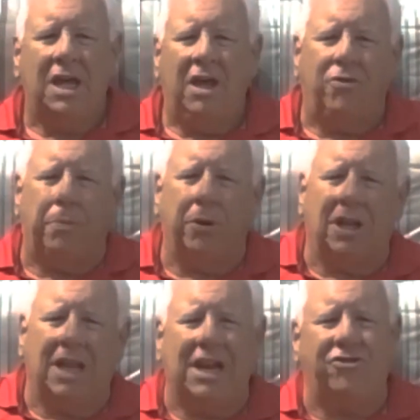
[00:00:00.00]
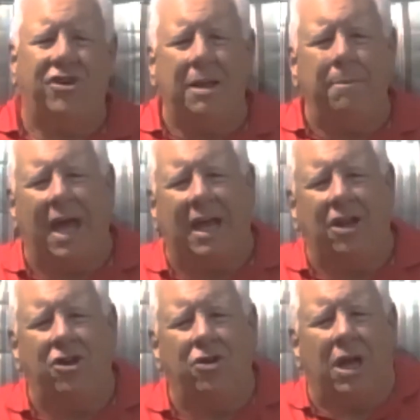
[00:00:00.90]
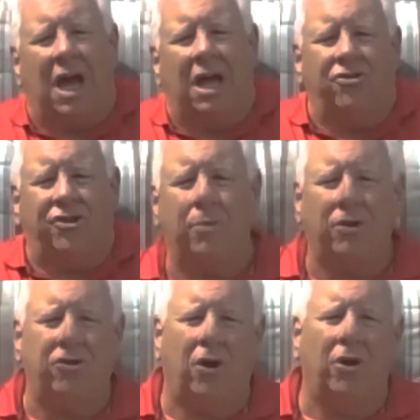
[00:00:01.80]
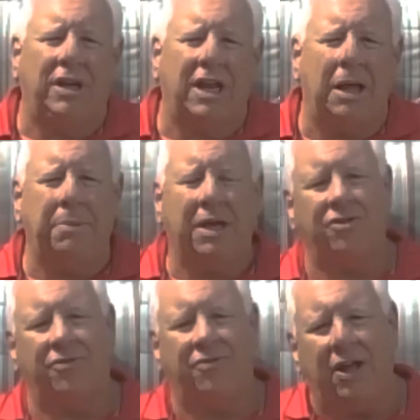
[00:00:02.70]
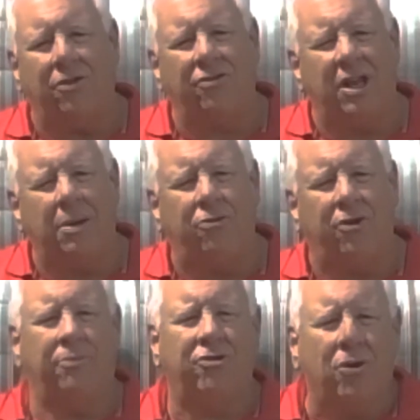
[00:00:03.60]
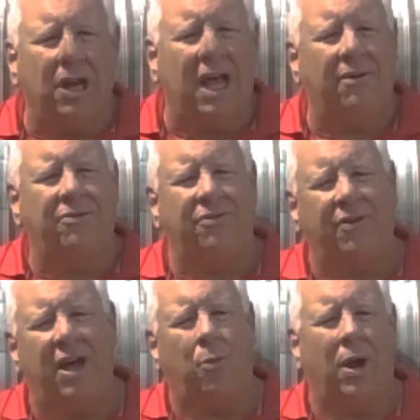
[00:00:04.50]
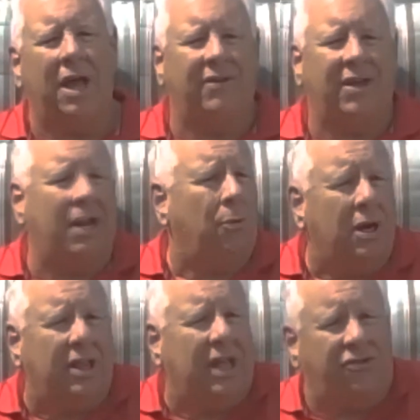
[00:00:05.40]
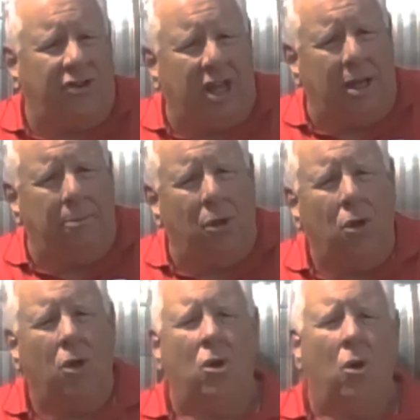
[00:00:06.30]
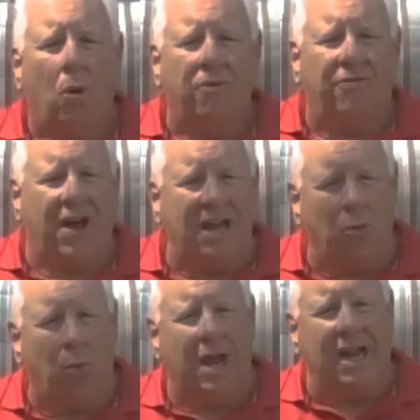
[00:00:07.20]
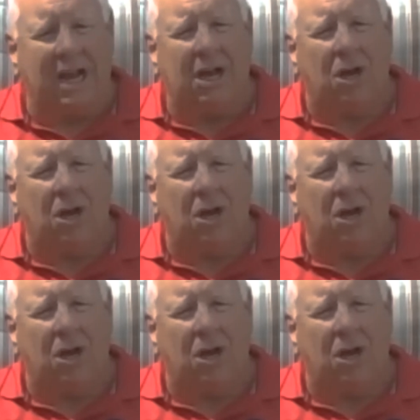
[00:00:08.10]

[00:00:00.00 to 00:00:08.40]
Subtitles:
If you put a lot of steam back into your condensate return tank because of failed steam traps, you're going to have to find a way of getting rid of that steam or find a way to